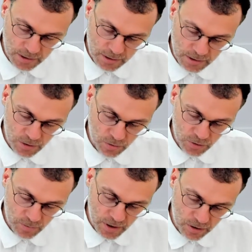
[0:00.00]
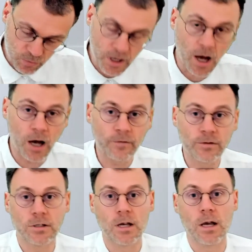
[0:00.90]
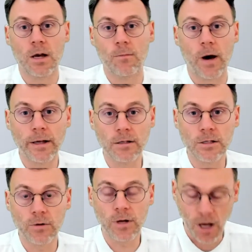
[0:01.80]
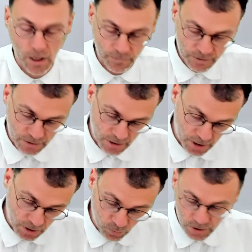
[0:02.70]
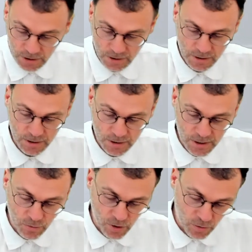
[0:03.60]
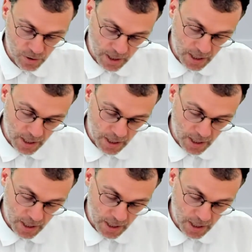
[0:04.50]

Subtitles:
This is going to be 3 halves minus 3 halves, which is 0,